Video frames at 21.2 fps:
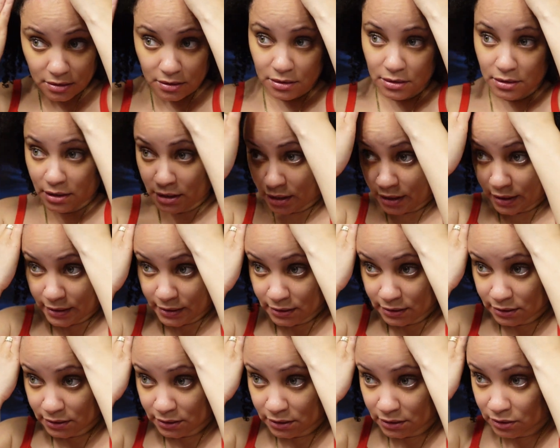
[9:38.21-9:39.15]
There.
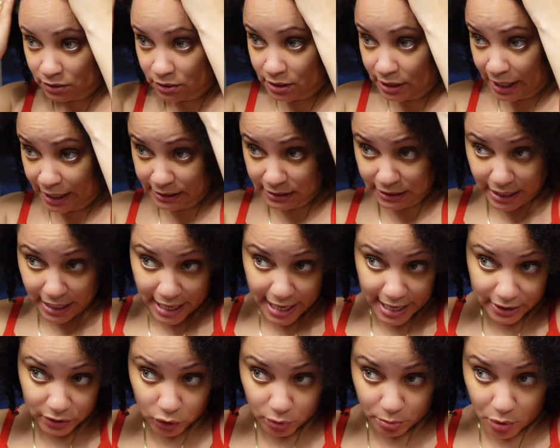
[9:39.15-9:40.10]
So that
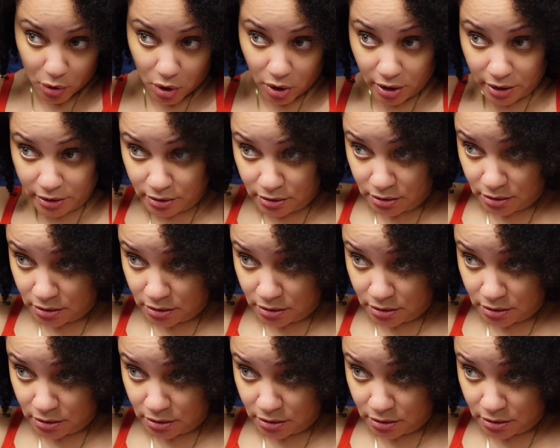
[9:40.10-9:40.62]
diagonal part,